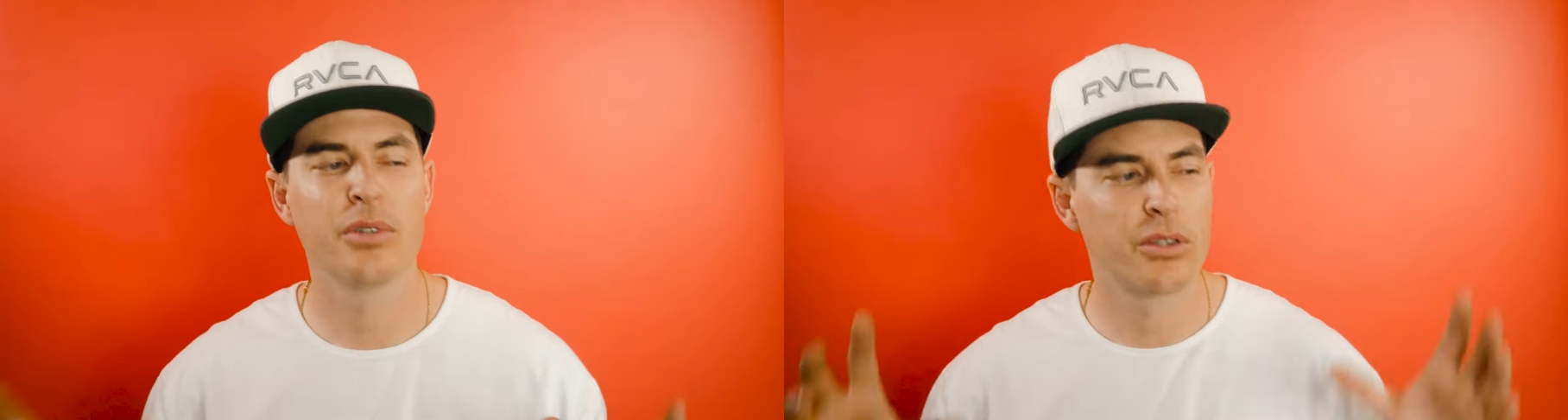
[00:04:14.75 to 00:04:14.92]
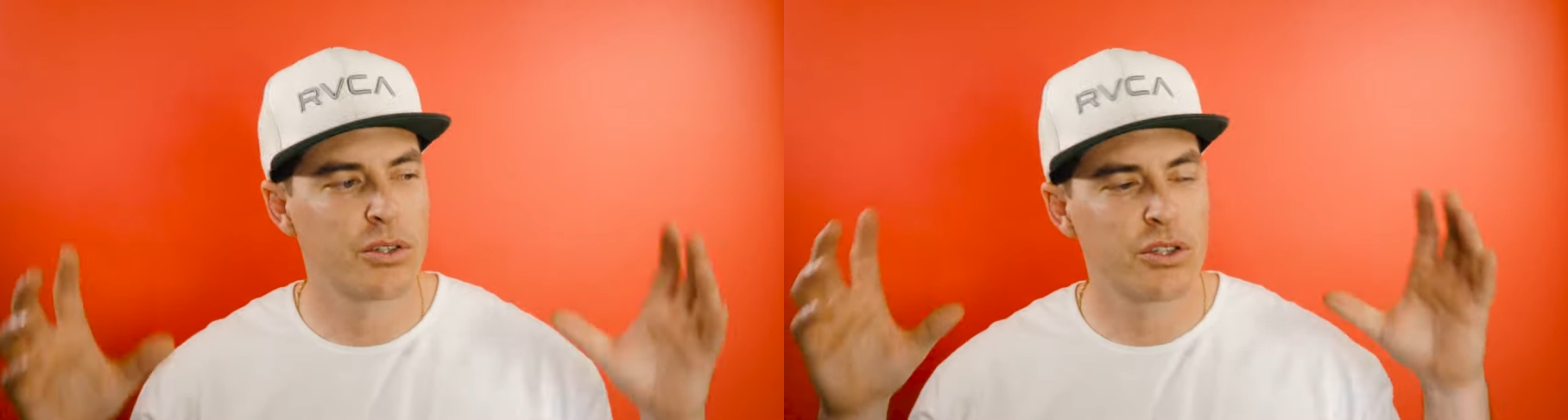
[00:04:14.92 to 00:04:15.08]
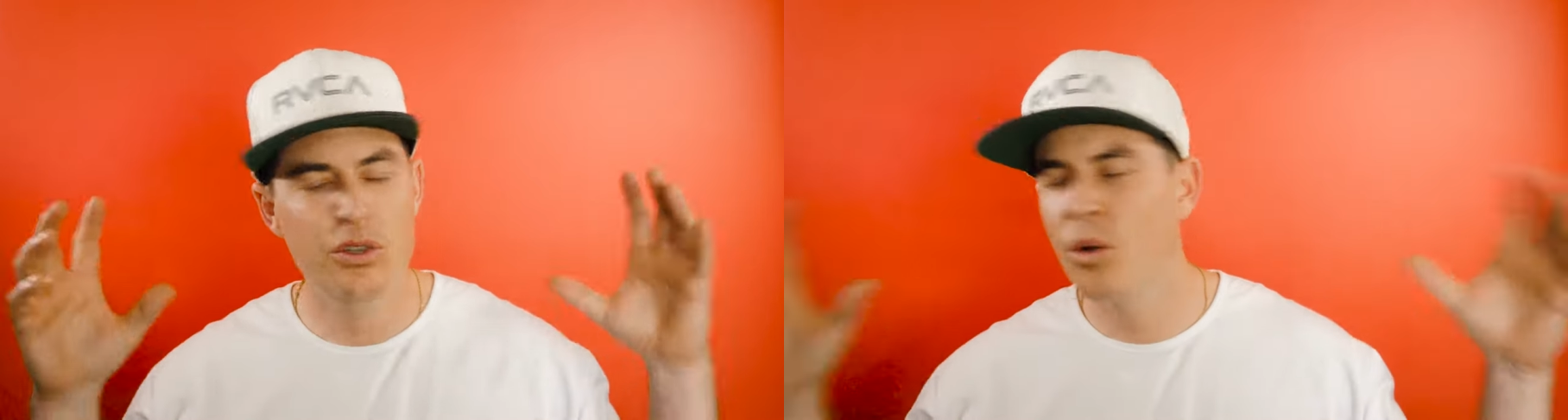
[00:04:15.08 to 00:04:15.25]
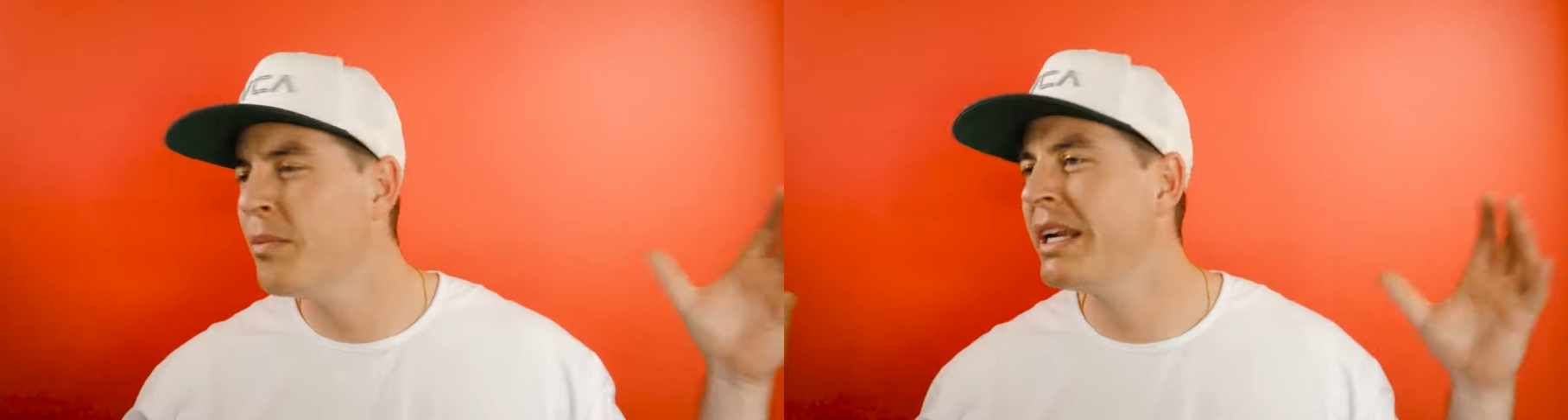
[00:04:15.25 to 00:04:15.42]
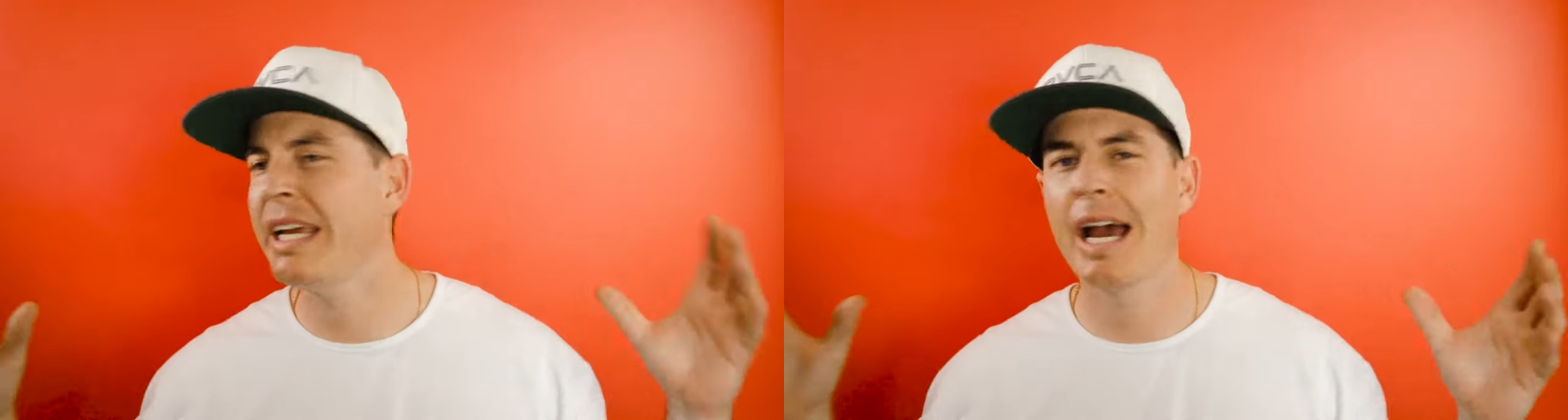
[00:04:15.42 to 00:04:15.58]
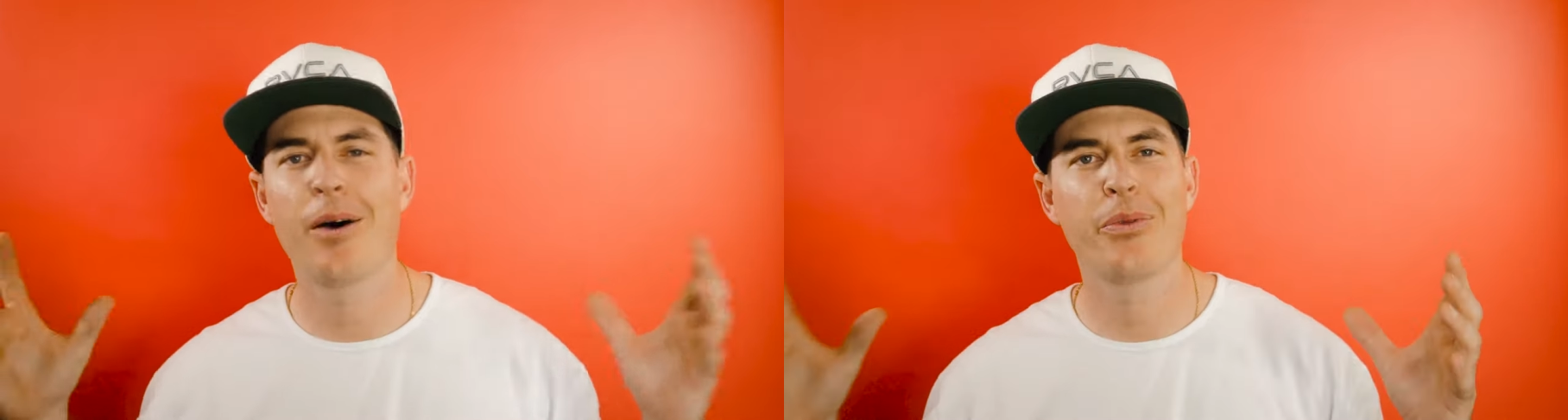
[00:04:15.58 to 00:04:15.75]
But there's so
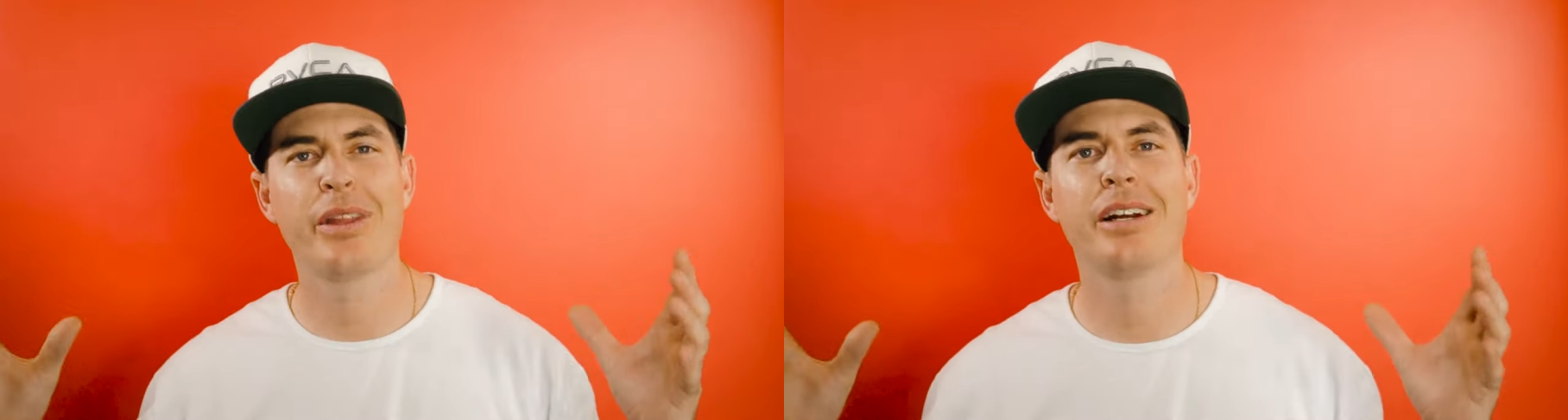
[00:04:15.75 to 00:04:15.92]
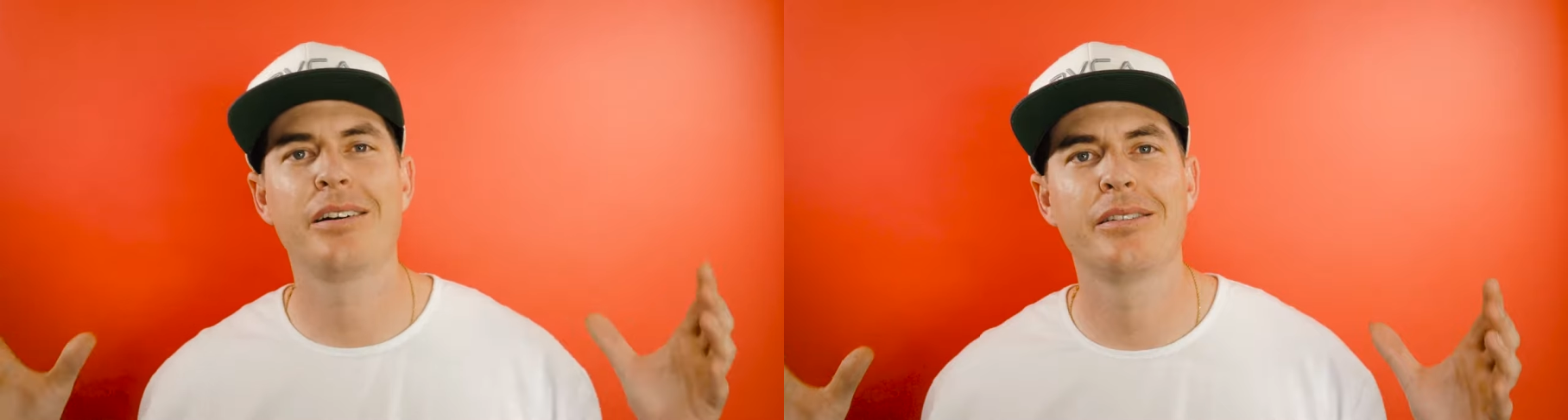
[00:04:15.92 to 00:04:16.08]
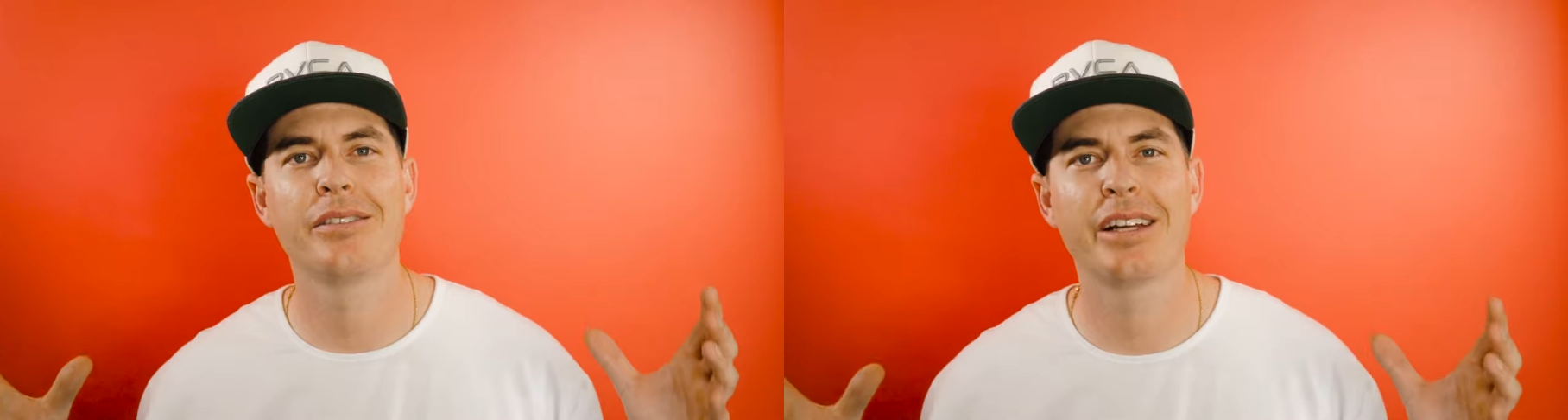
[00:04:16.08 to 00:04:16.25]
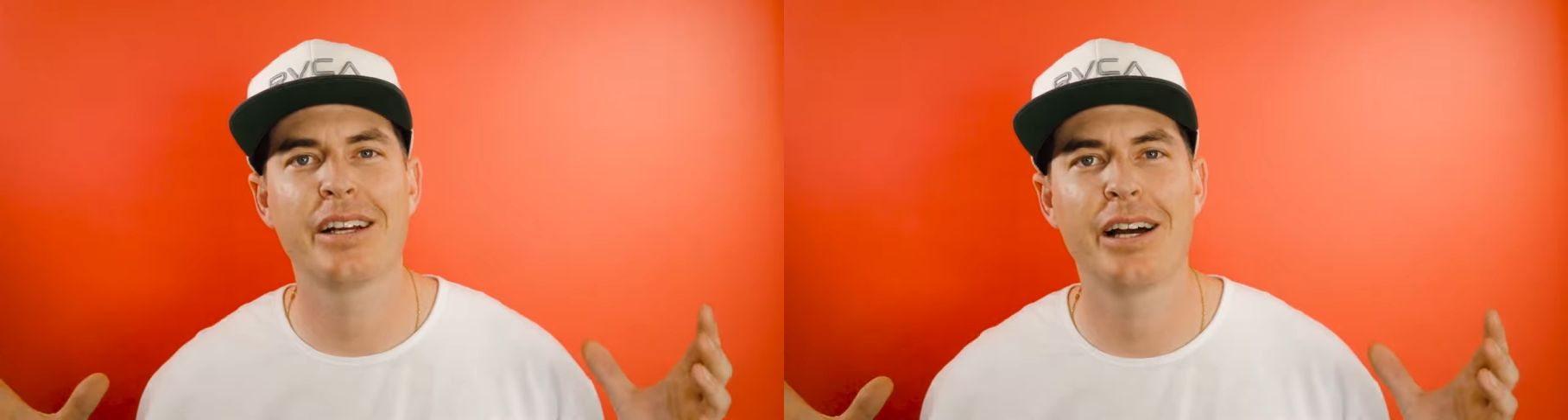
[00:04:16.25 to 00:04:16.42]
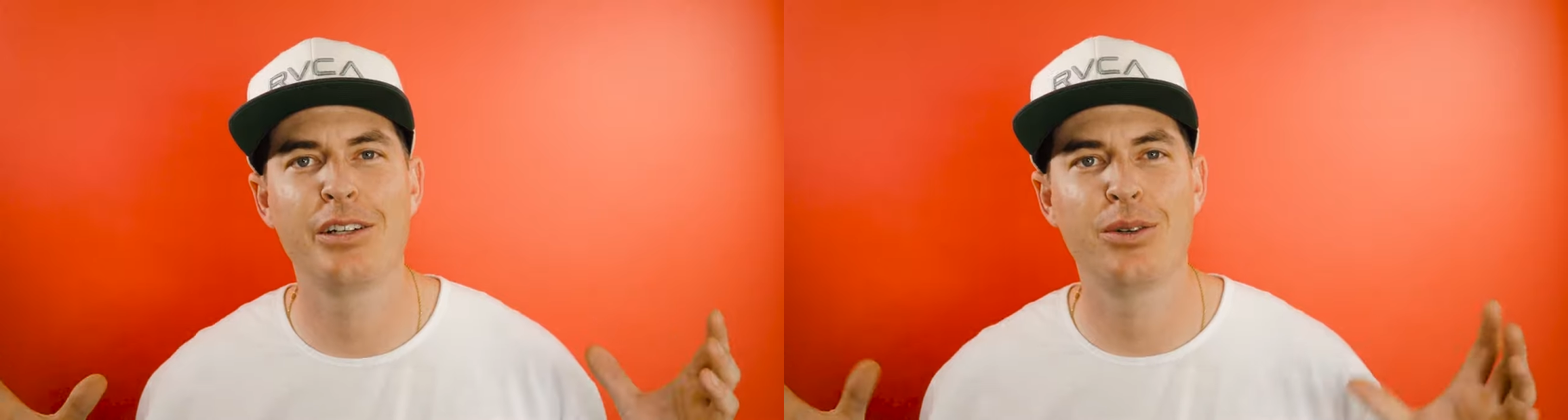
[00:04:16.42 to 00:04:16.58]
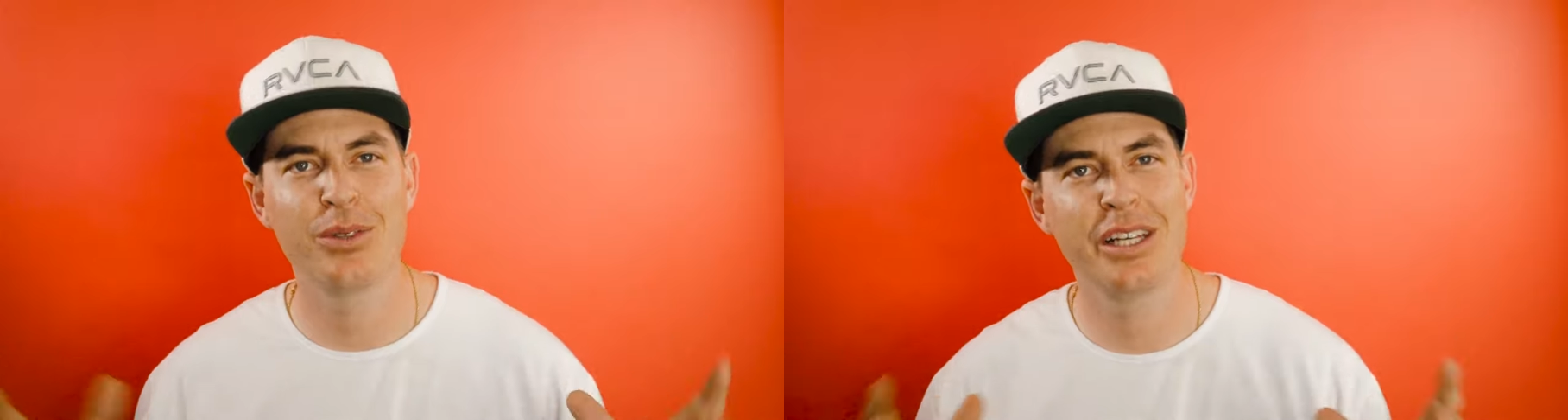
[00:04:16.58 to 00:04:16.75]
many out there, like,
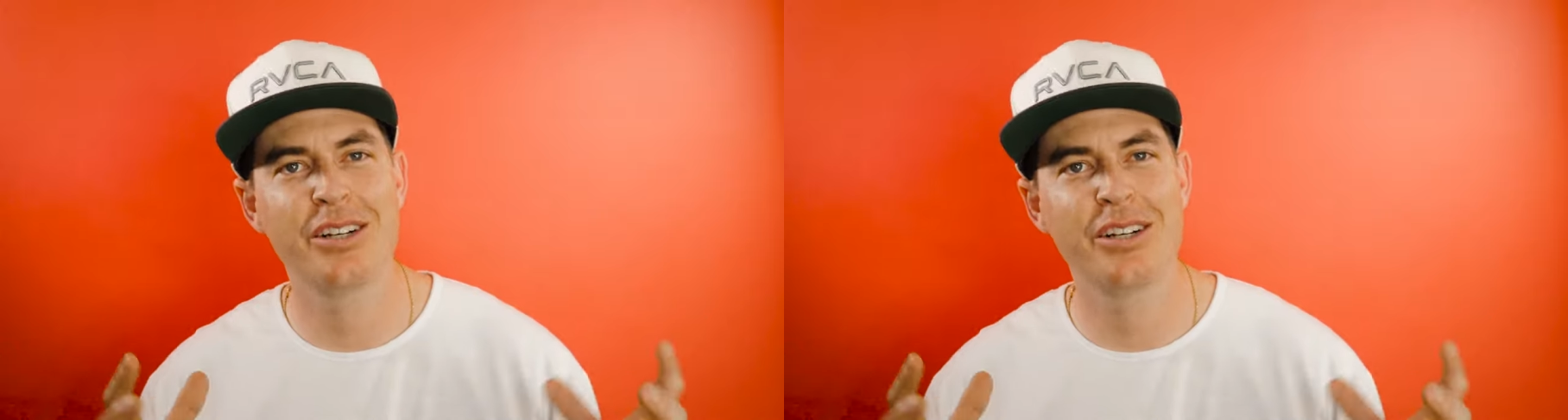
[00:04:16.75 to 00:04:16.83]
I don't